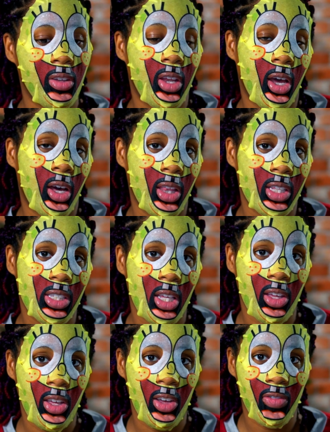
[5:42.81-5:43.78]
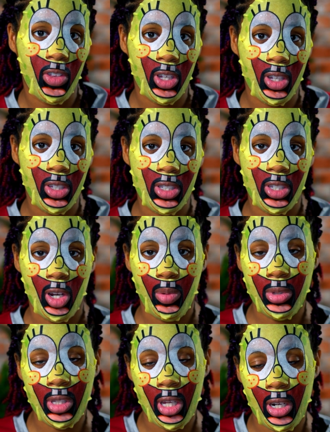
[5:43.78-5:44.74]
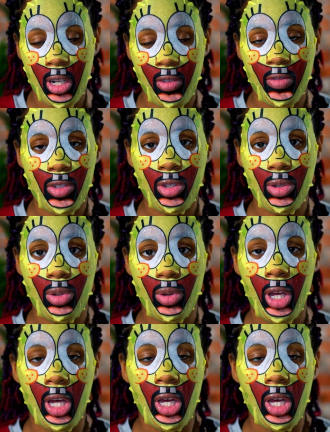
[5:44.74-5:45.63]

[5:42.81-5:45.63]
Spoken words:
Now let's see if the serum is good enough to